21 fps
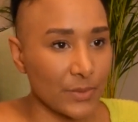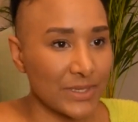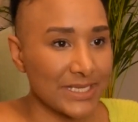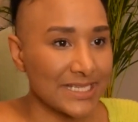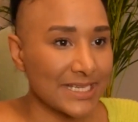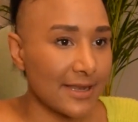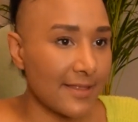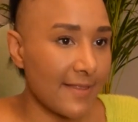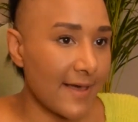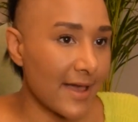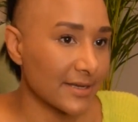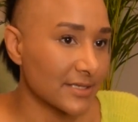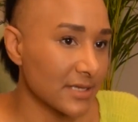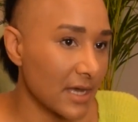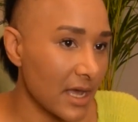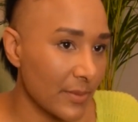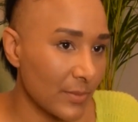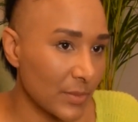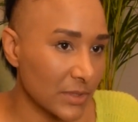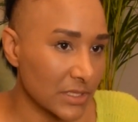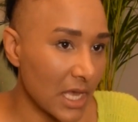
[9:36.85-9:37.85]
we did at that
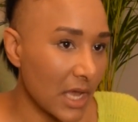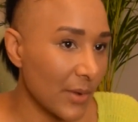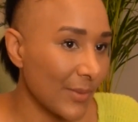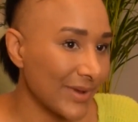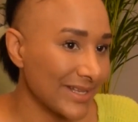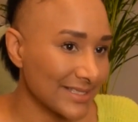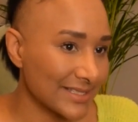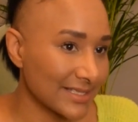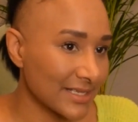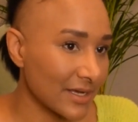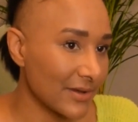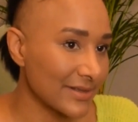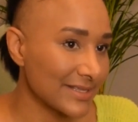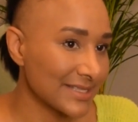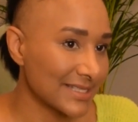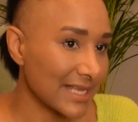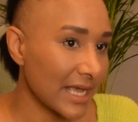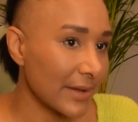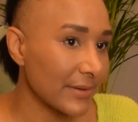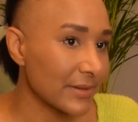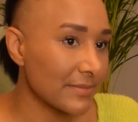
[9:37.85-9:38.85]
time was I went to go and
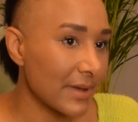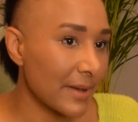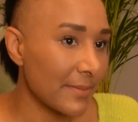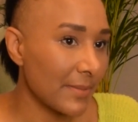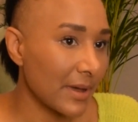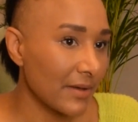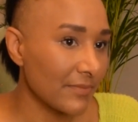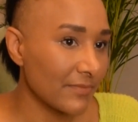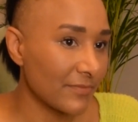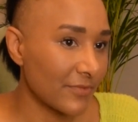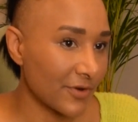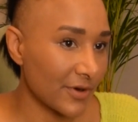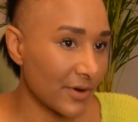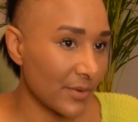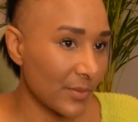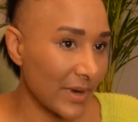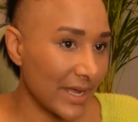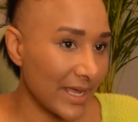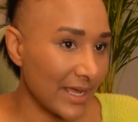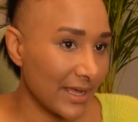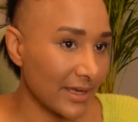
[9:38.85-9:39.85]
stay with my mum for a
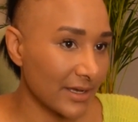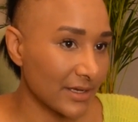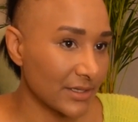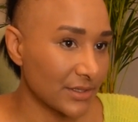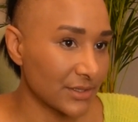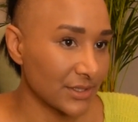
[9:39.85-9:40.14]
week